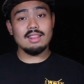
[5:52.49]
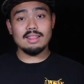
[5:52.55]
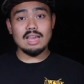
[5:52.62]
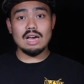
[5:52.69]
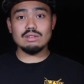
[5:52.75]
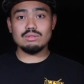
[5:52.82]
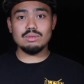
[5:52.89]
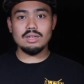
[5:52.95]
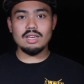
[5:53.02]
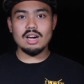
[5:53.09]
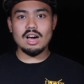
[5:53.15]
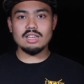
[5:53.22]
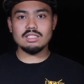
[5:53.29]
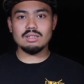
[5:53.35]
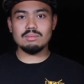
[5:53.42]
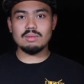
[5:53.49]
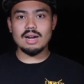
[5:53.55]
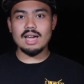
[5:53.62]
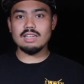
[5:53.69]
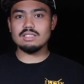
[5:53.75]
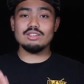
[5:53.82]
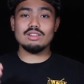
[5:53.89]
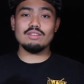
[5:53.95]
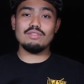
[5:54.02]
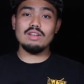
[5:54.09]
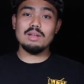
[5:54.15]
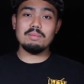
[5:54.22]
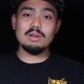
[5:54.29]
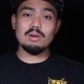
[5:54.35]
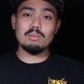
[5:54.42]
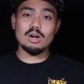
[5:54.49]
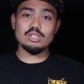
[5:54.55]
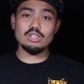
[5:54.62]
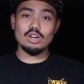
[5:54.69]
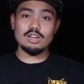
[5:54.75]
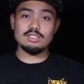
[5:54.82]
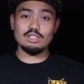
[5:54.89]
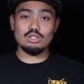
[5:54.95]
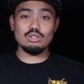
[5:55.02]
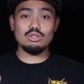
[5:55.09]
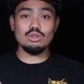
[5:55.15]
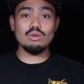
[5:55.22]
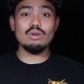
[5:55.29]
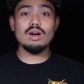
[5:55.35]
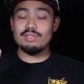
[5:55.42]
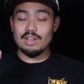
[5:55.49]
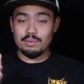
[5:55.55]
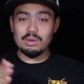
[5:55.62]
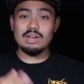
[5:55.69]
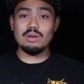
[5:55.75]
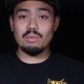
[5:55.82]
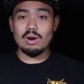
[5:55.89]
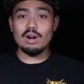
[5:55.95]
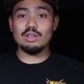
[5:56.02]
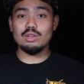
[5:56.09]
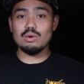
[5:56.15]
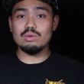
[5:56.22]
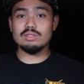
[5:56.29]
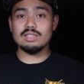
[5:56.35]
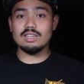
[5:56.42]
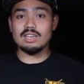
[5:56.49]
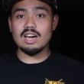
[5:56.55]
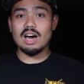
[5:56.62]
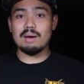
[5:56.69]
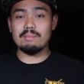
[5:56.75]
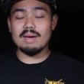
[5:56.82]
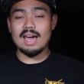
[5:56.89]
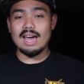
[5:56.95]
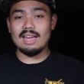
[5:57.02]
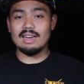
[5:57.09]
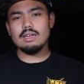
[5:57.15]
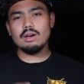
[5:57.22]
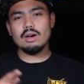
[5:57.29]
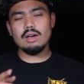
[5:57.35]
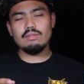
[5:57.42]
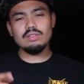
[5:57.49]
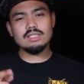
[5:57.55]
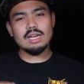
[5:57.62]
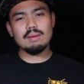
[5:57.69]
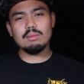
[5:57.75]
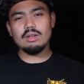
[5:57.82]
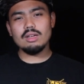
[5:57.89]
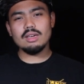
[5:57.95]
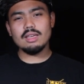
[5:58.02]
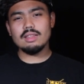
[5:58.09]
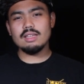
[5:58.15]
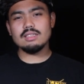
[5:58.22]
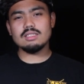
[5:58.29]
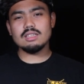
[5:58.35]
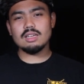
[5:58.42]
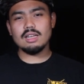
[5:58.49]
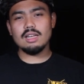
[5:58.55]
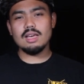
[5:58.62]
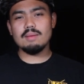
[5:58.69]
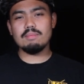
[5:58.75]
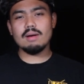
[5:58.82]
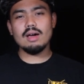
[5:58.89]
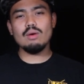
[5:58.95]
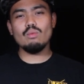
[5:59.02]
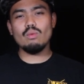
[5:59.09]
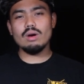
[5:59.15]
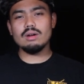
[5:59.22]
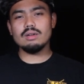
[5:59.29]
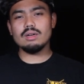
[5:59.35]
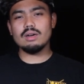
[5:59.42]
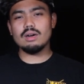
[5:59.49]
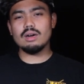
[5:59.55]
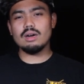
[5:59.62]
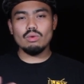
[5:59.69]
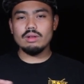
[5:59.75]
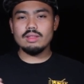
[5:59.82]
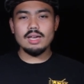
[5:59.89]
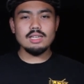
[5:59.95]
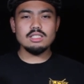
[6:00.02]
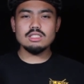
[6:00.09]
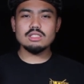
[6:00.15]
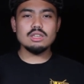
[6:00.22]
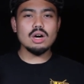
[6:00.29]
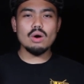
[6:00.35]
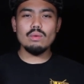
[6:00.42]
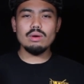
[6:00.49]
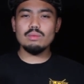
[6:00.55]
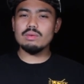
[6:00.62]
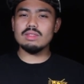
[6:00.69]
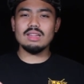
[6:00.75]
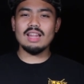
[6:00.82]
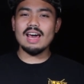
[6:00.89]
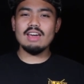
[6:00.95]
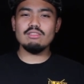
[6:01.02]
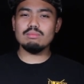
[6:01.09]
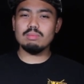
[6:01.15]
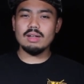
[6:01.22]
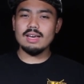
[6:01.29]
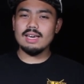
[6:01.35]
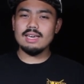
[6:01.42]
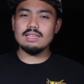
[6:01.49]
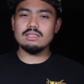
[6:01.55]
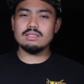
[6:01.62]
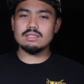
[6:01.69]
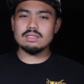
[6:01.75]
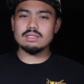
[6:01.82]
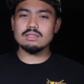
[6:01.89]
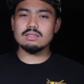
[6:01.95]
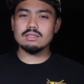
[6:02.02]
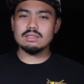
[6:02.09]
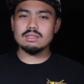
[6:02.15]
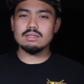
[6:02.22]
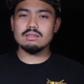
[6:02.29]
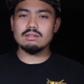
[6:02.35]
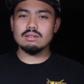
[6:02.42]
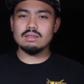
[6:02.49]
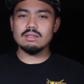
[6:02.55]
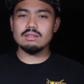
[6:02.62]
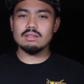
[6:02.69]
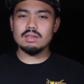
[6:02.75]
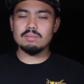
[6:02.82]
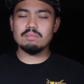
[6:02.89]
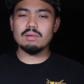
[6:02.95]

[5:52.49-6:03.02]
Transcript: That was really awesome, right? So the Filipino martial arts that you do, they really were used in combat. Now, every time I look at this clip, I wonder, were they just going with live blades? They